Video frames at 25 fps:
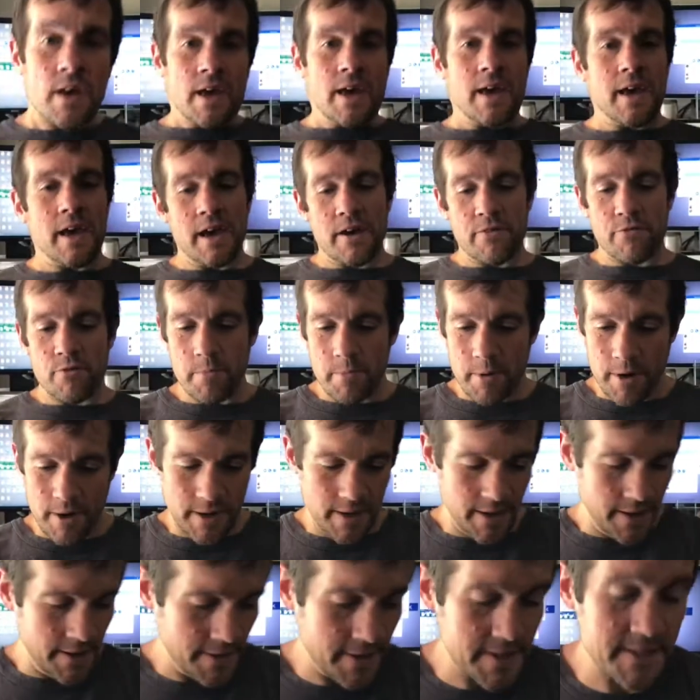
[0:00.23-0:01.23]
Hey
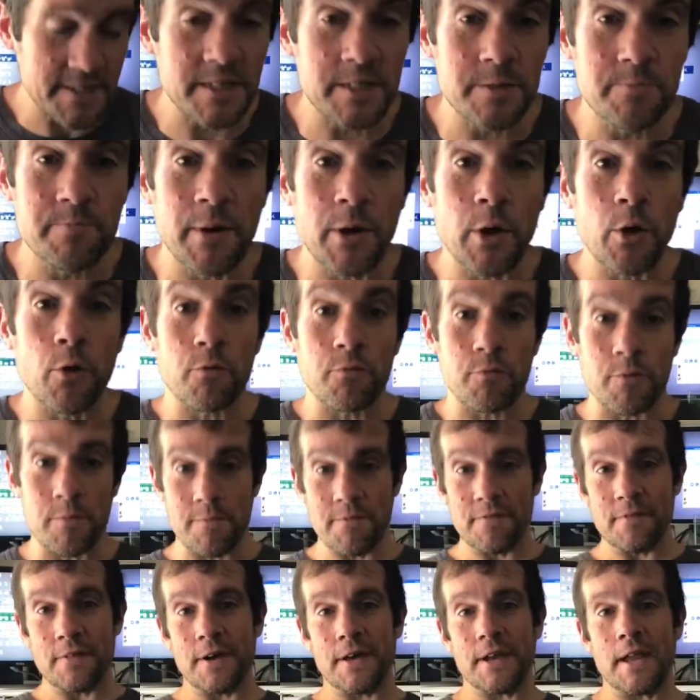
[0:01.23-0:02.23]
everybody, this is Bill
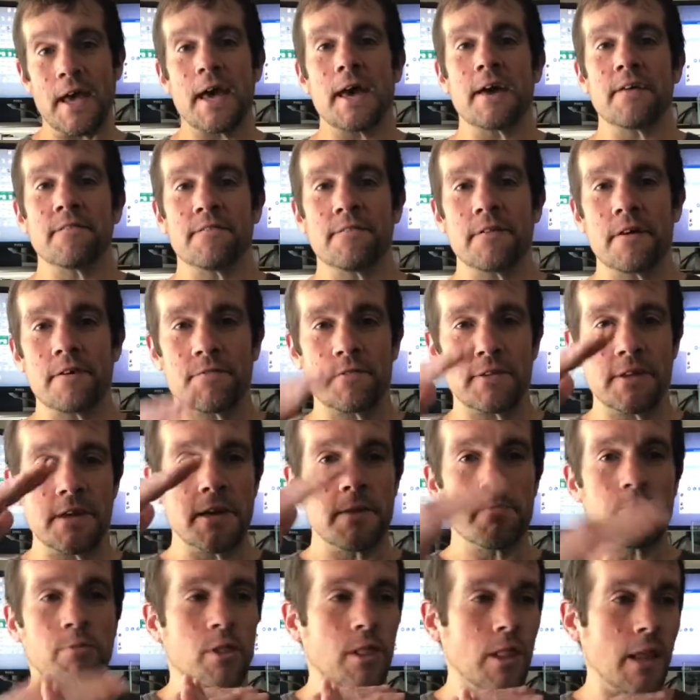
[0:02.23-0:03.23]
from Fit and
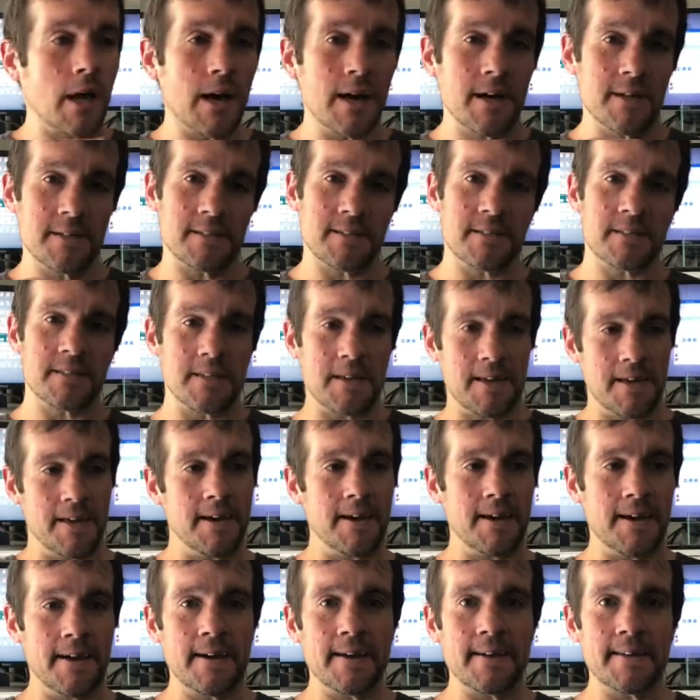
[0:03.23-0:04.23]
50 Plus,
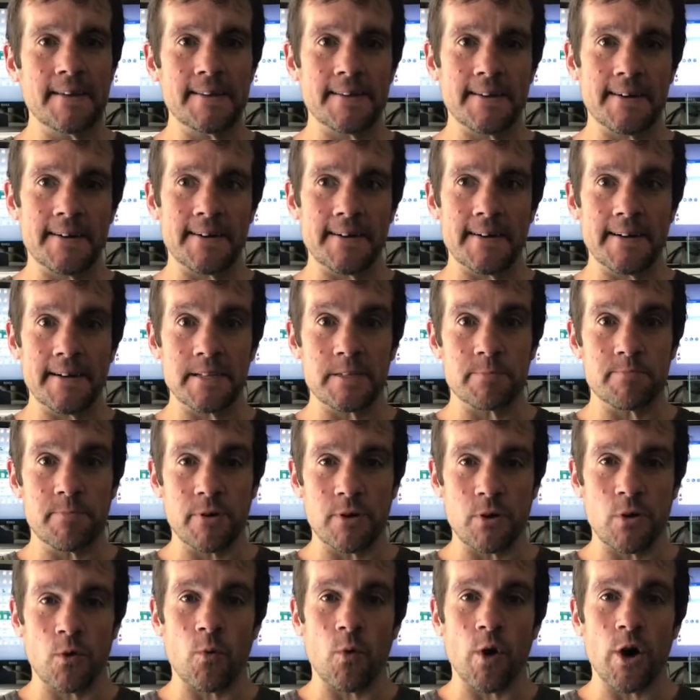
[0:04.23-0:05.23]
and it's
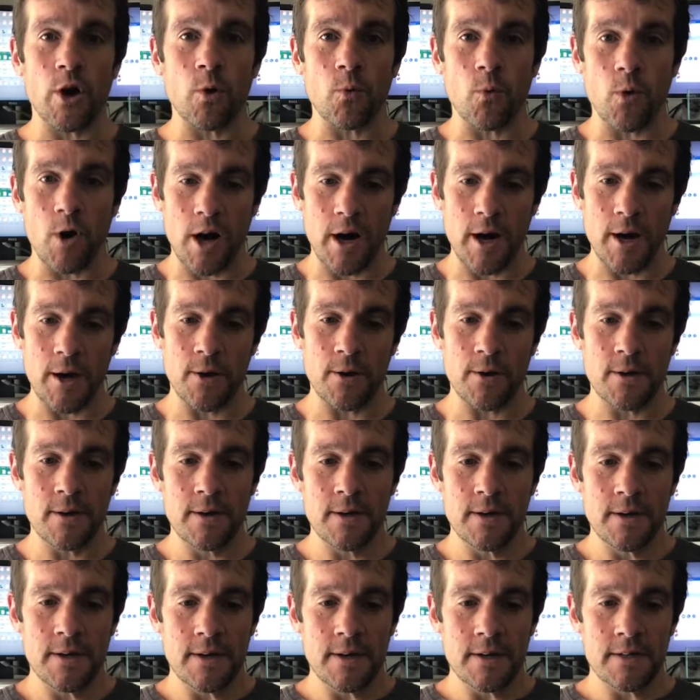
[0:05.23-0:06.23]
been quite a while
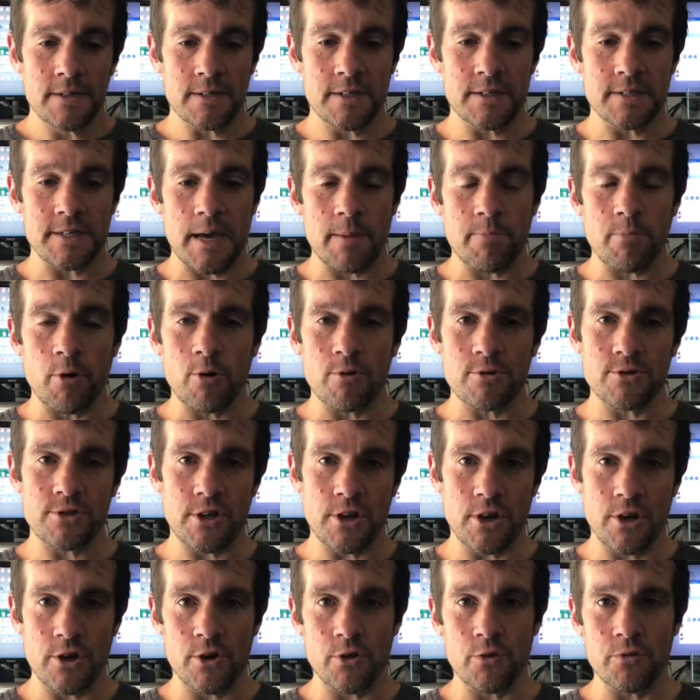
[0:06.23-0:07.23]
since I
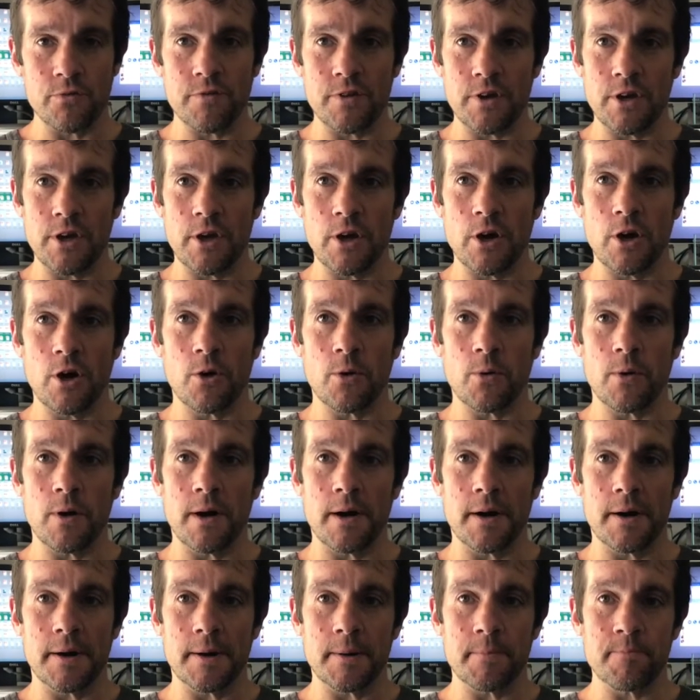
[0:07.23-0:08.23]
posted a new
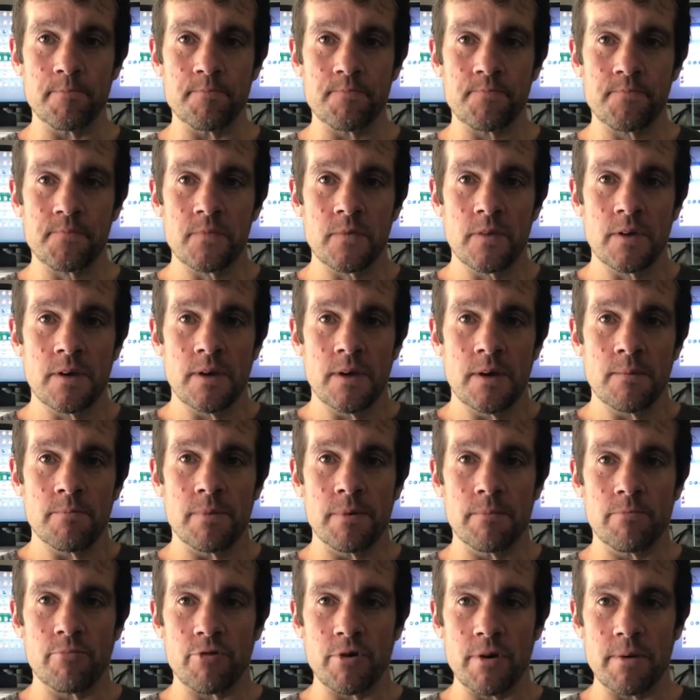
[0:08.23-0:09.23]
video.
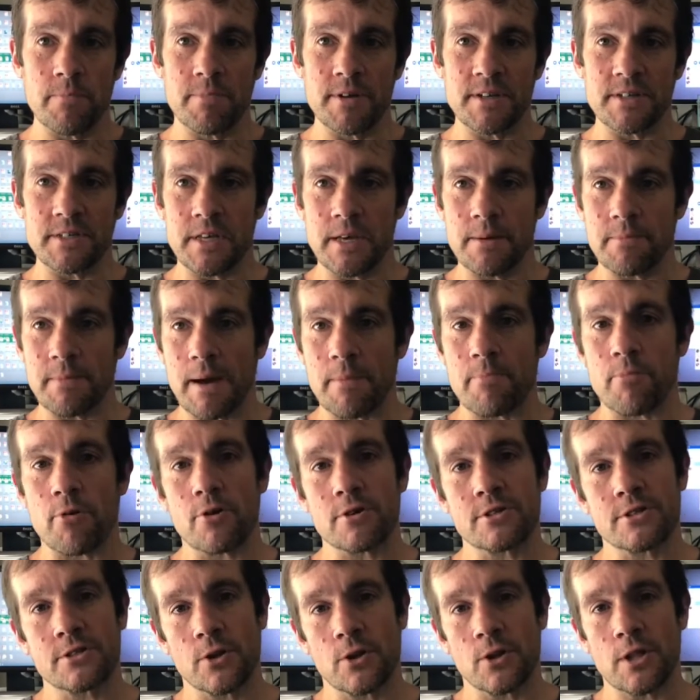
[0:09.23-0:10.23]
Been pretty busy in my
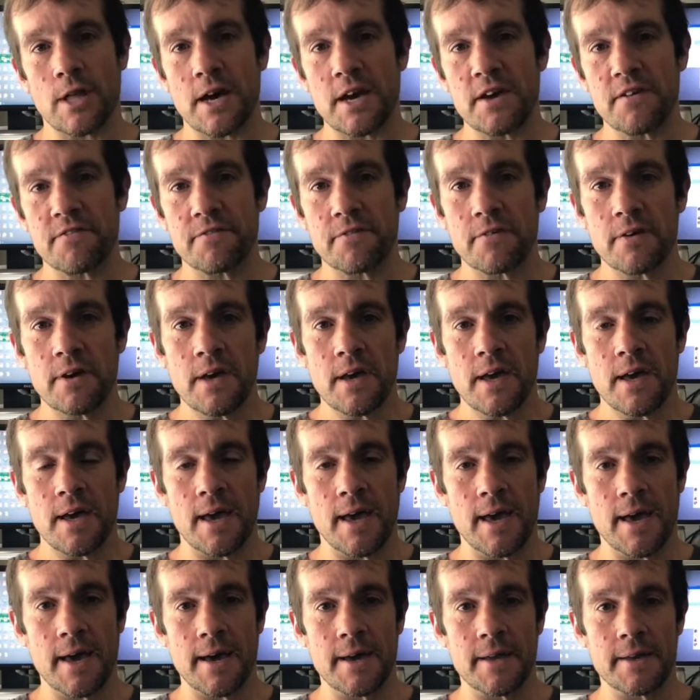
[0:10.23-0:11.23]
personal life,
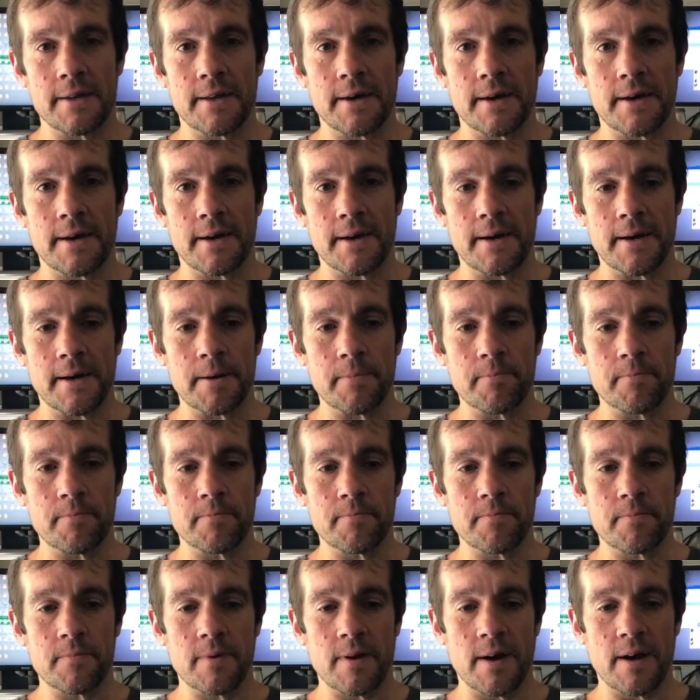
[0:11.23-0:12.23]
and
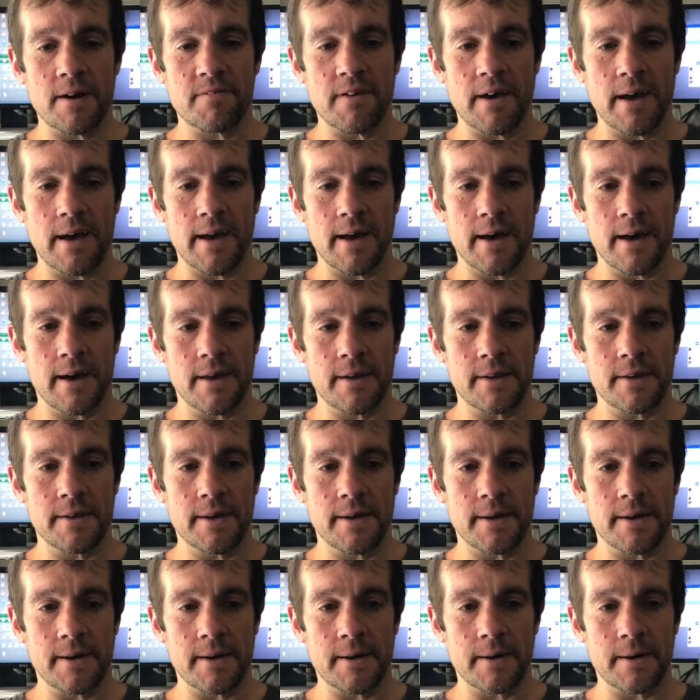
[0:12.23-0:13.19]
I've had